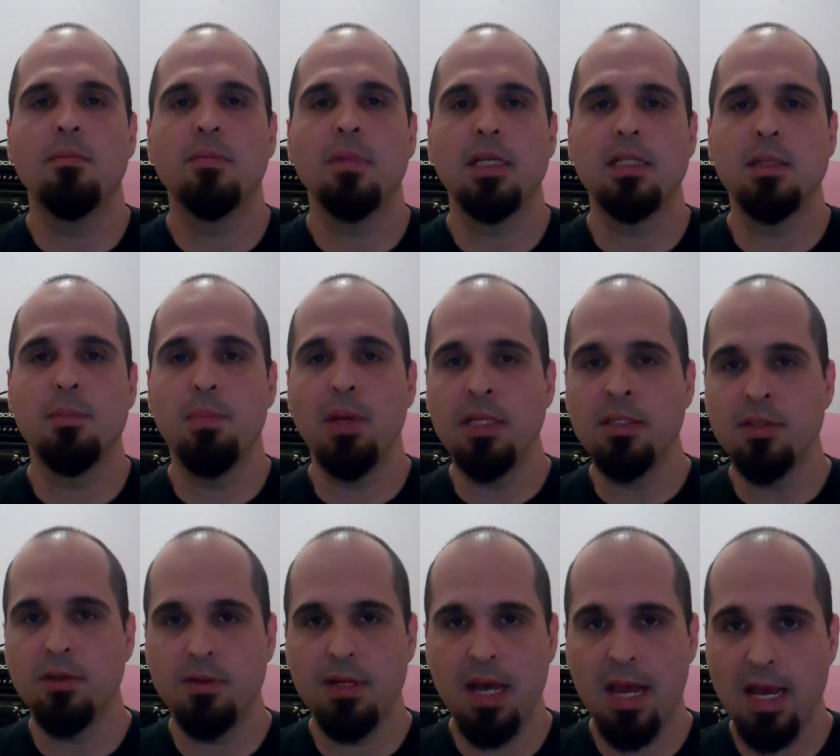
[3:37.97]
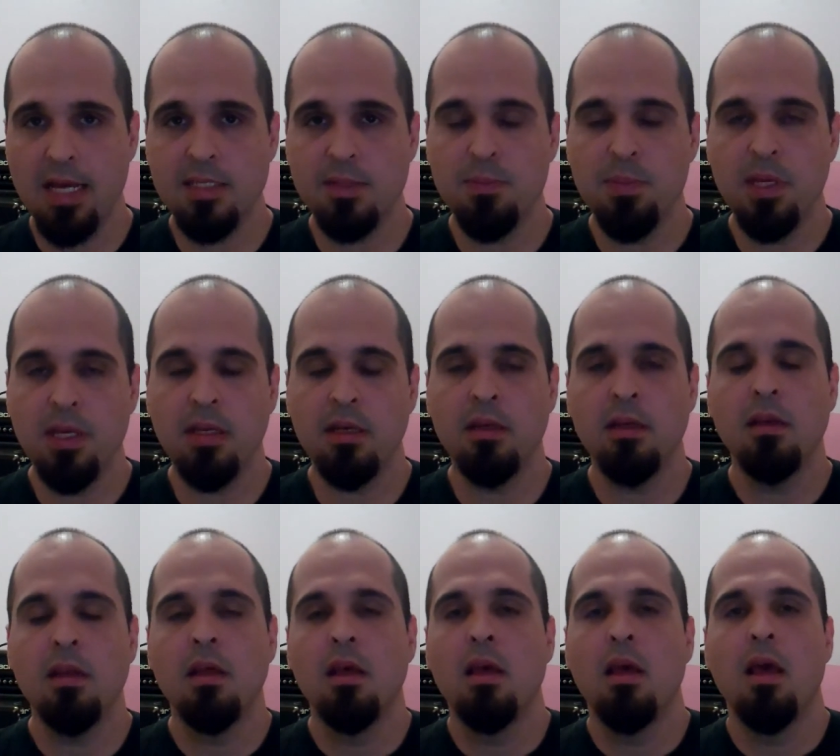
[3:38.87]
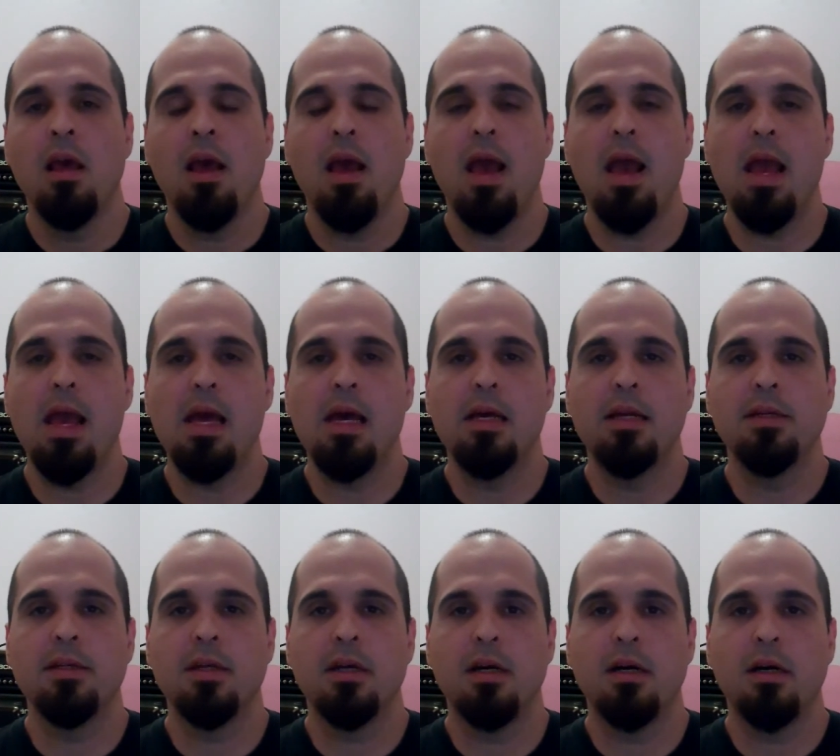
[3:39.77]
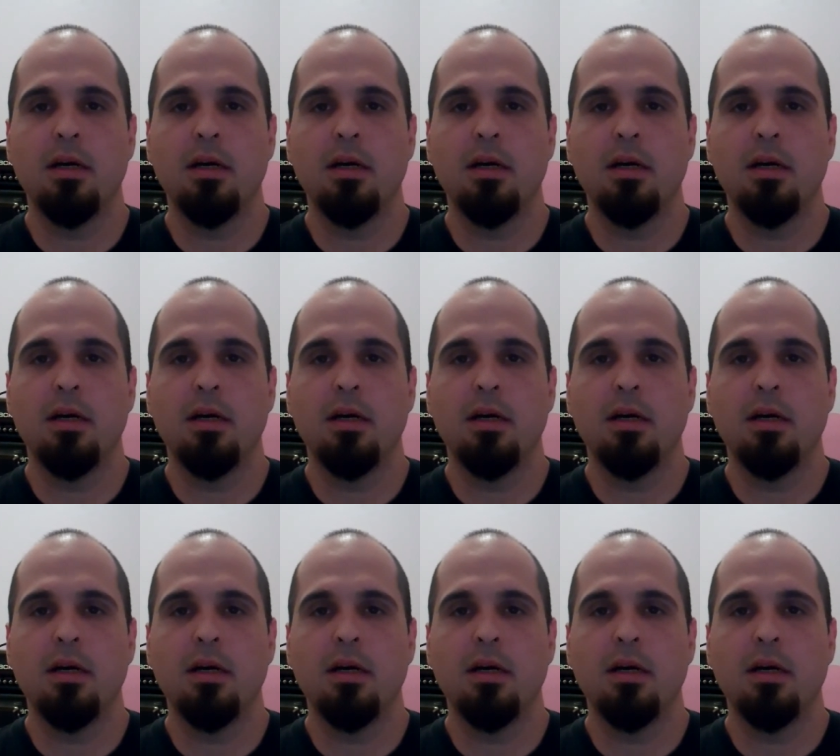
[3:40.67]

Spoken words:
It's a benzodiazepine, and